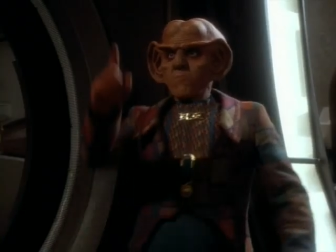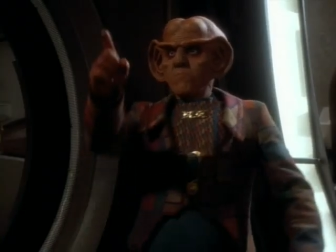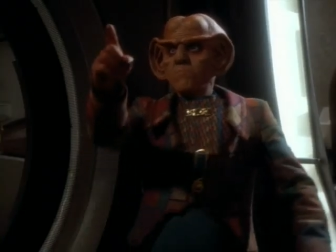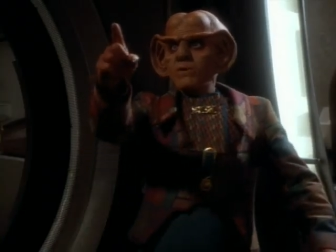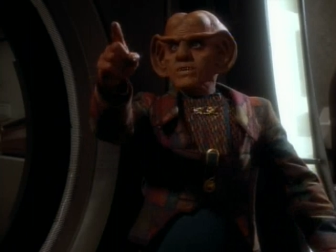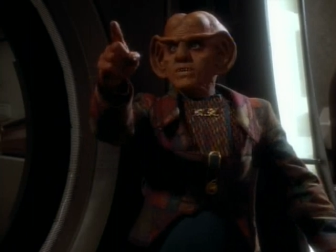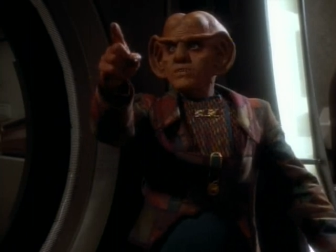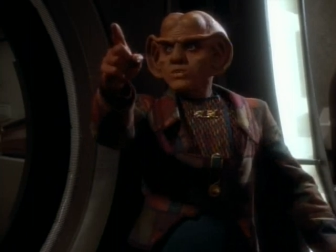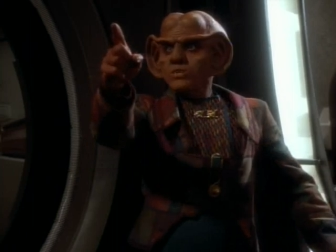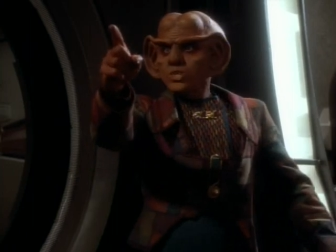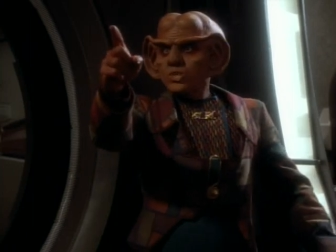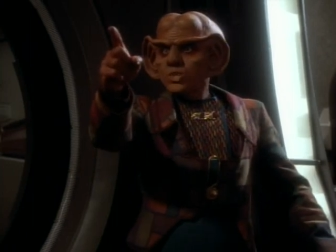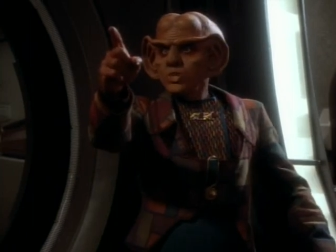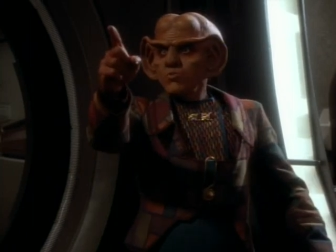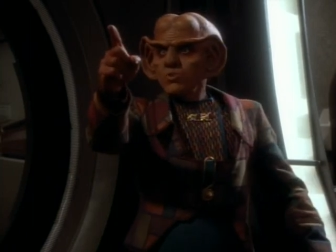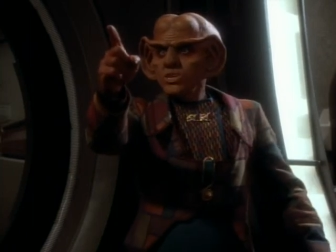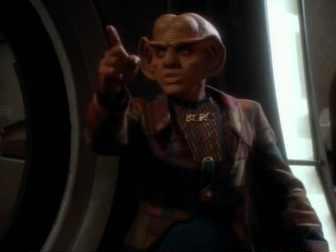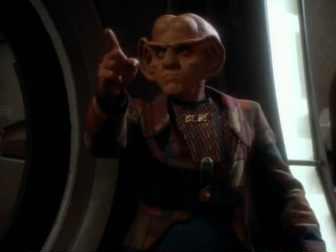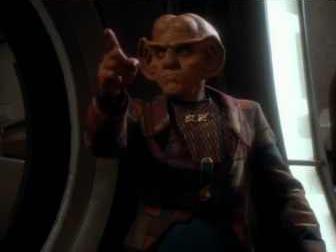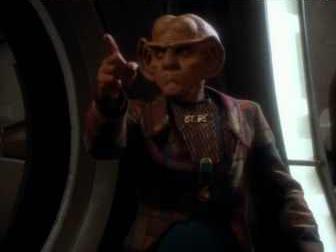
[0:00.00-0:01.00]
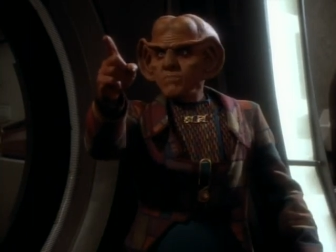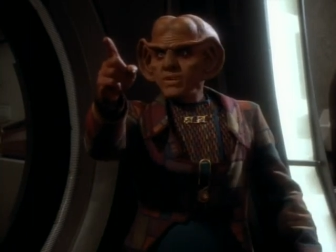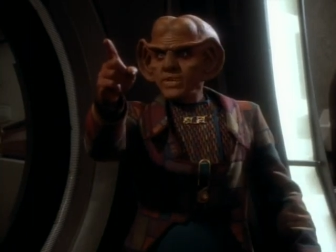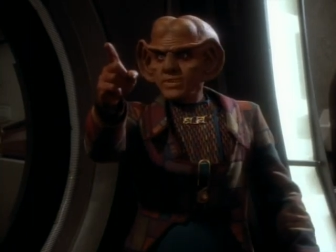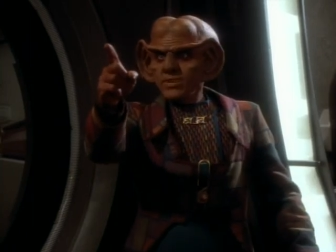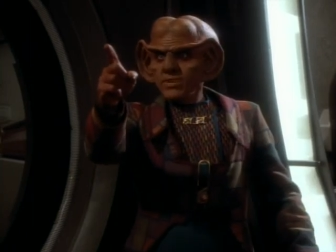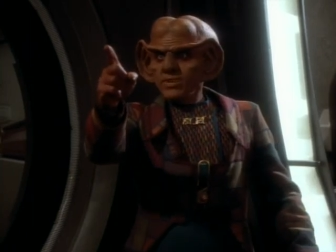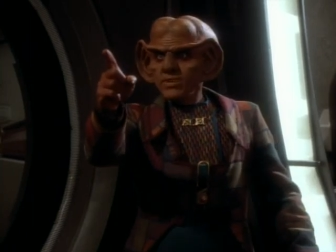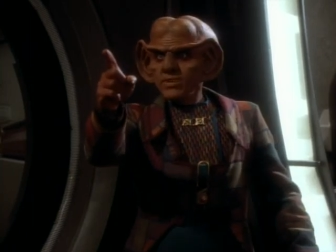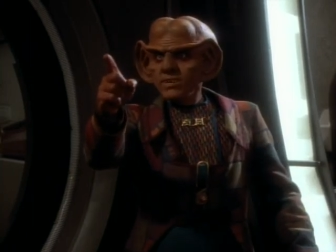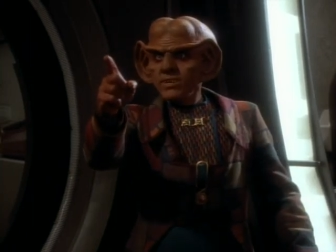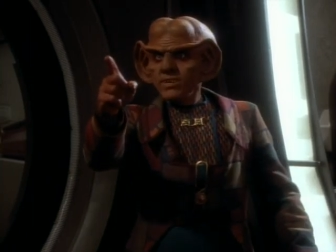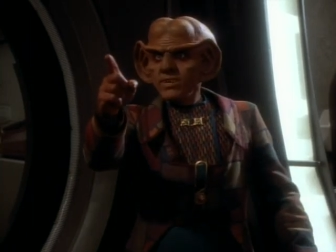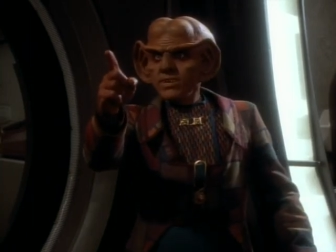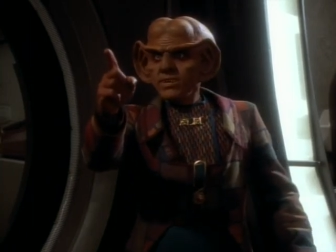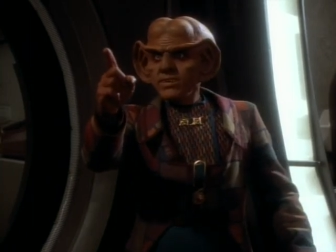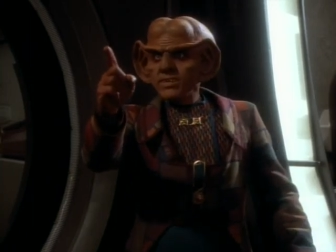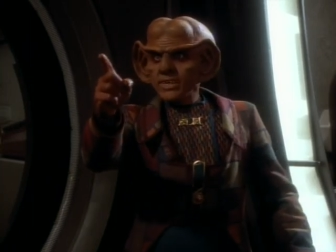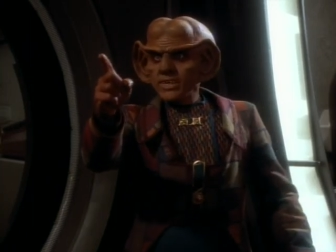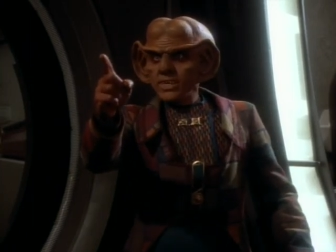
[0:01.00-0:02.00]
But you admit
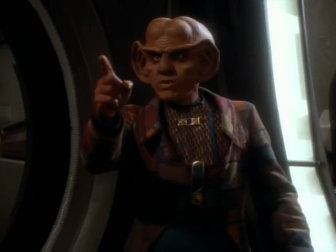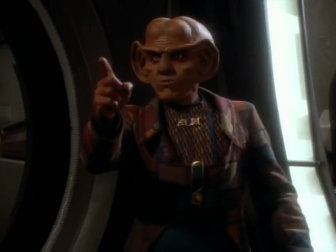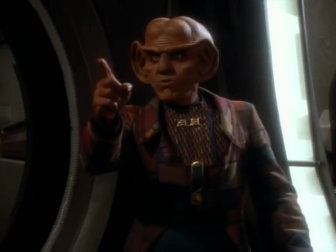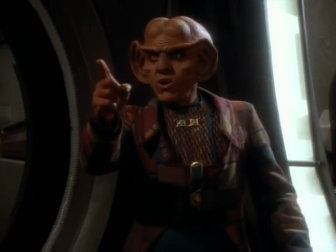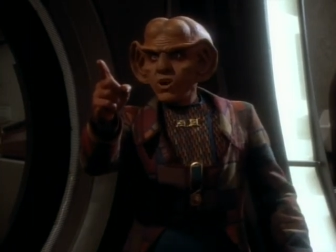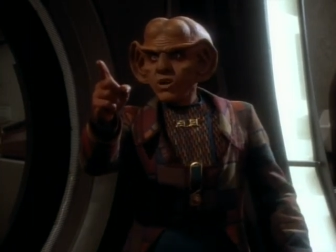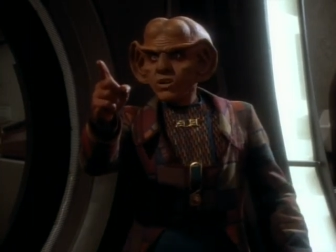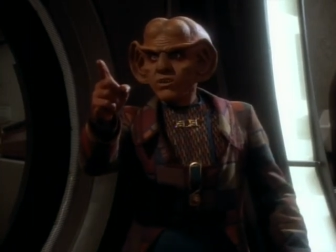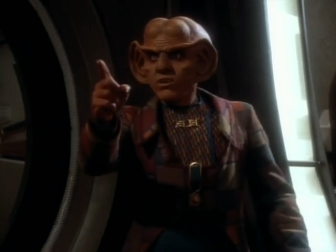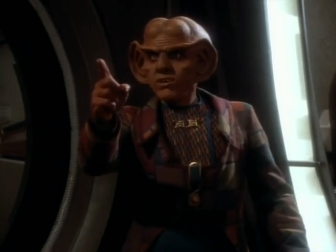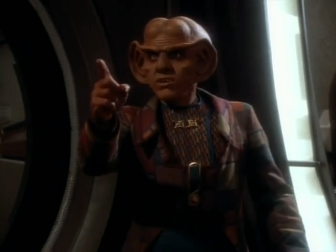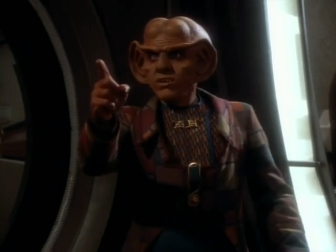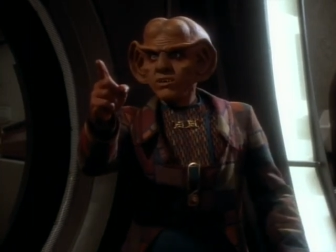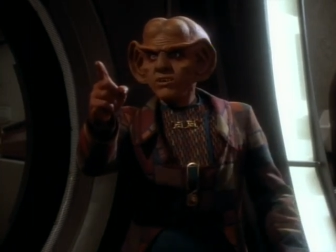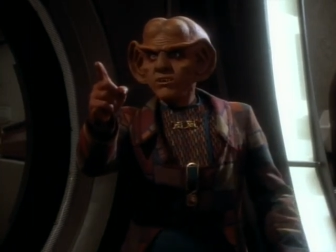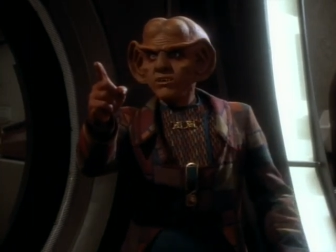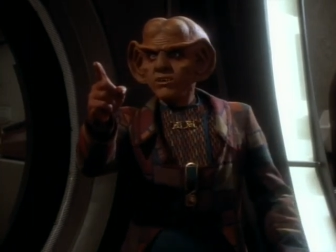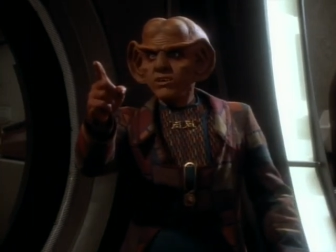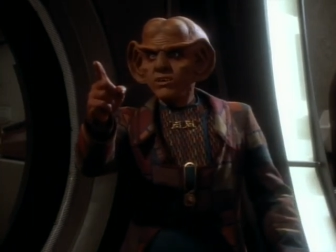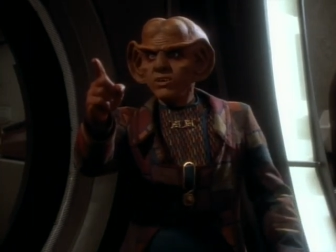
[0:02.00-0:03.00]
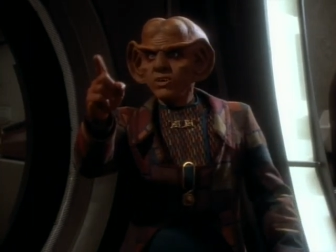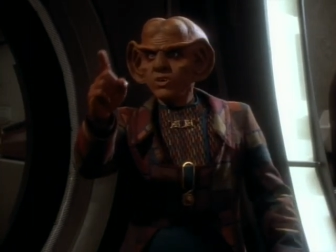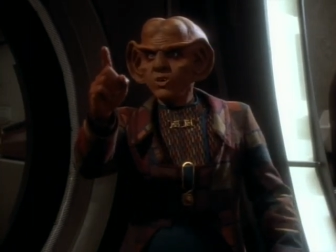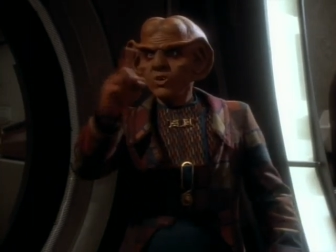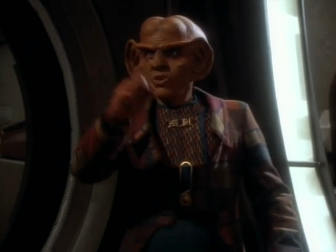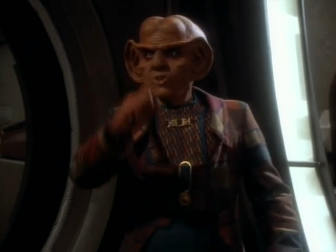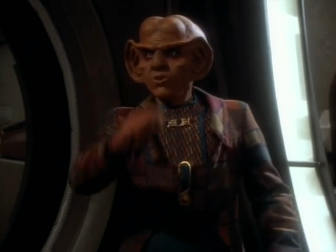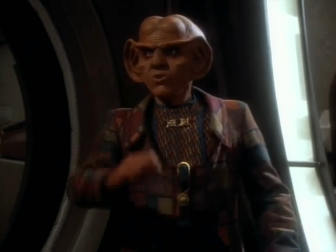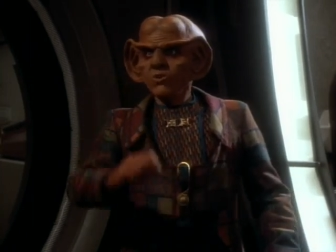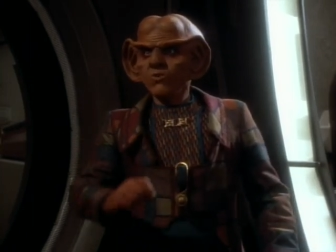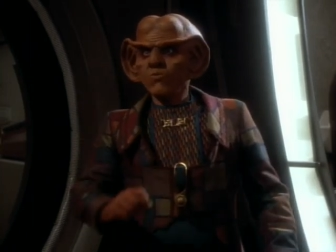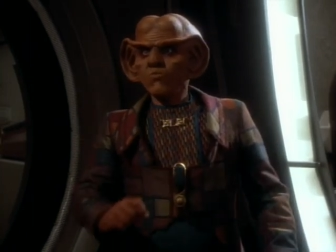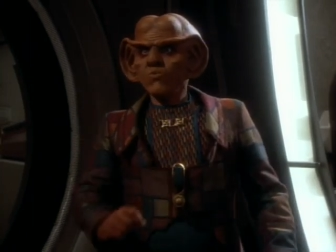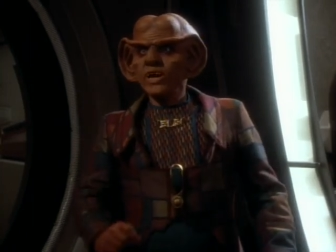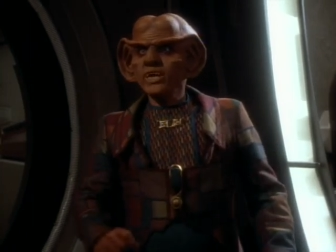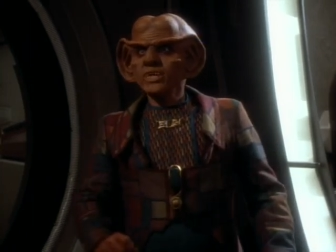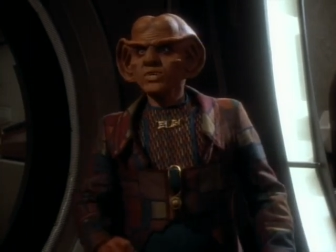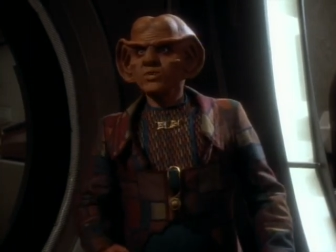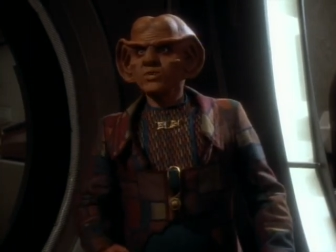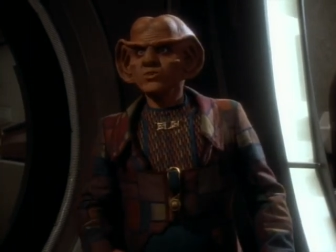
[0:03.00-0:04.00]
that they're wrong.
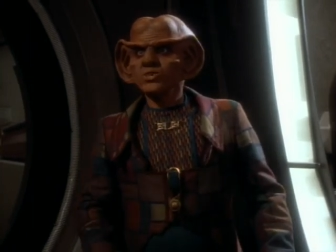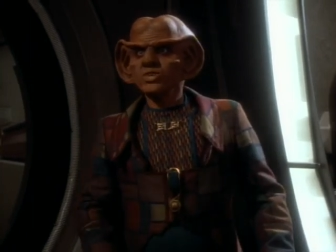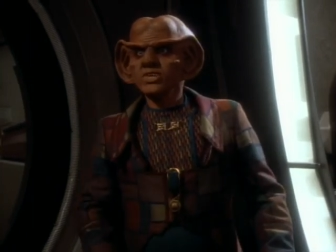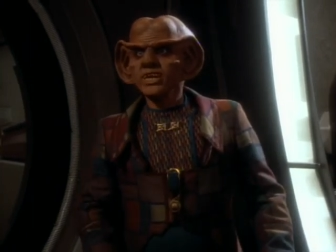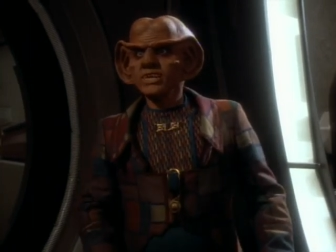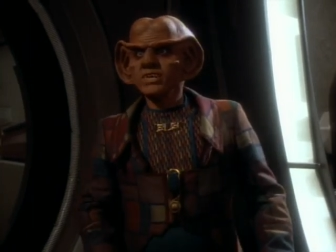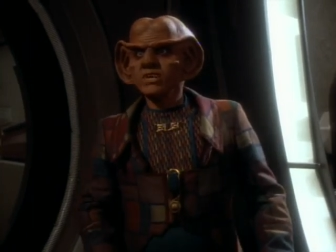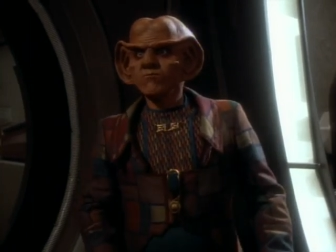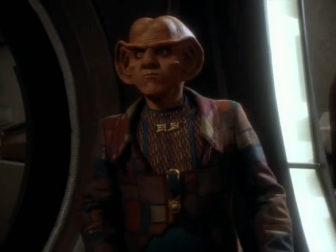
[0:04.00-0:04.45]
Why don't you stand